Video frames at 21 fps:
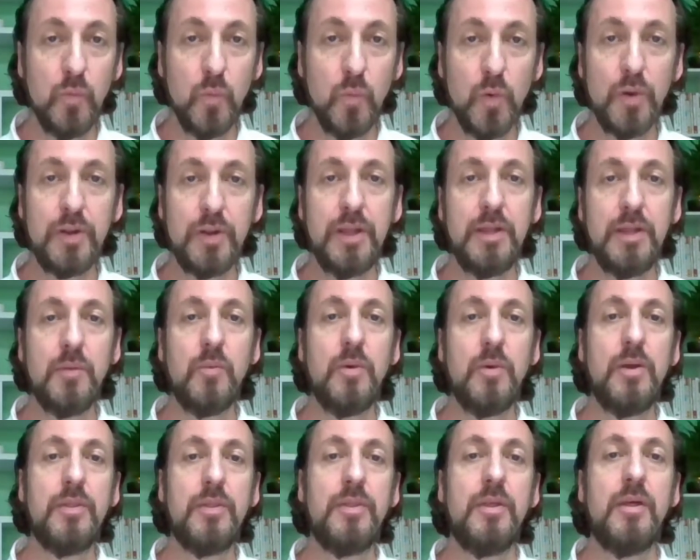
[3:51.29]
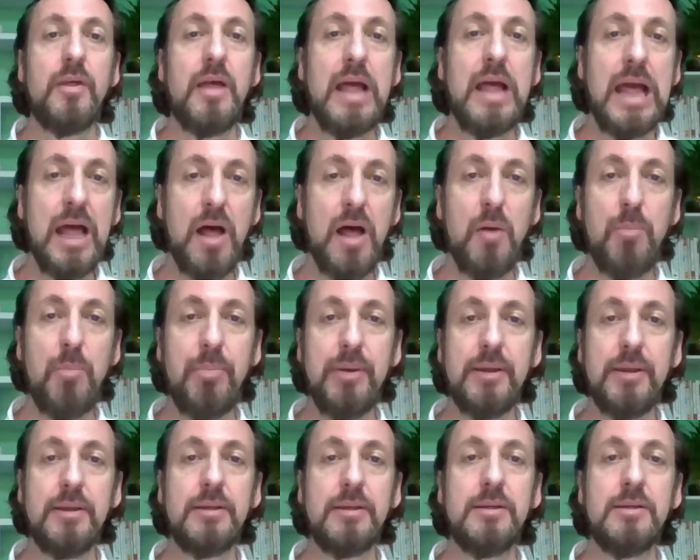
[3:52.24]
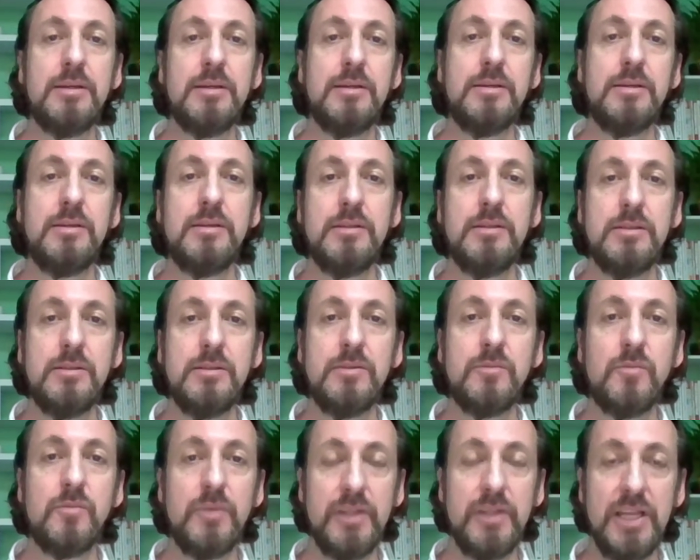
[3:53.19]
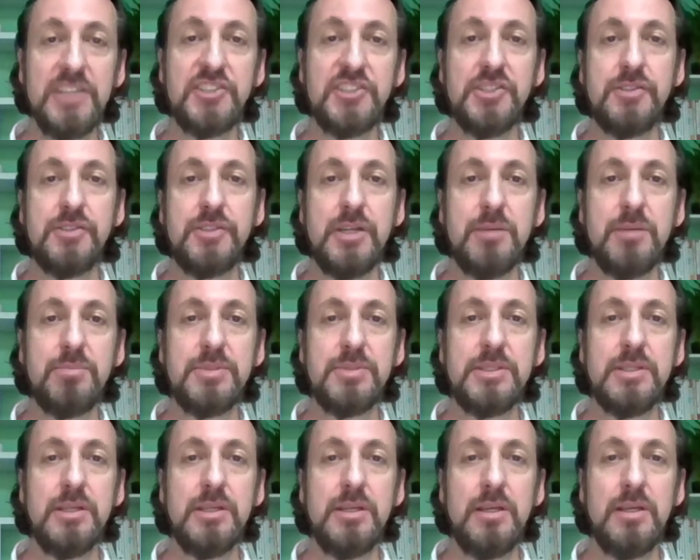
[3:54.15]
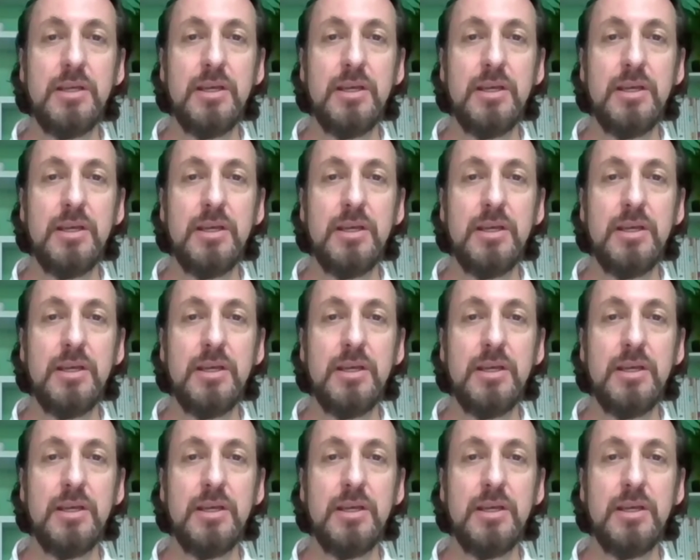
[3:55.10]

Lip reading: working with, helping relationships